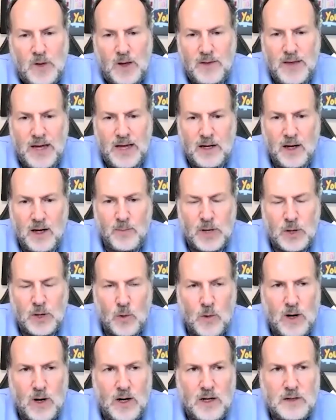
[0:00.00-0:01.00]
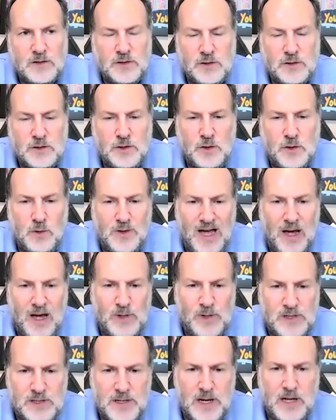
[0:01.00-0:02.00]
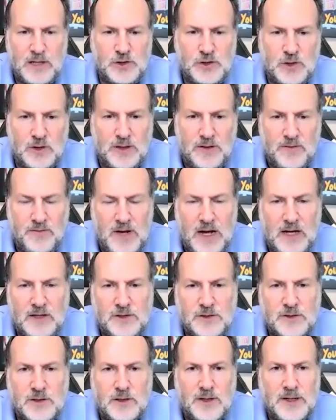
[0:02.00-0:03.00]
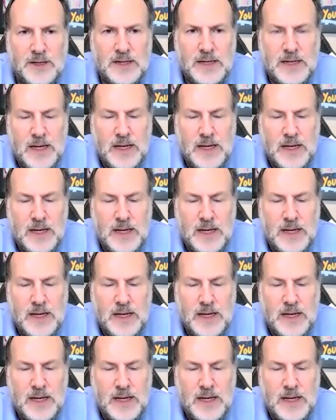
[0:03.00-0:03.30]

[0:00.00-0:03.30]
they come across to that potential investor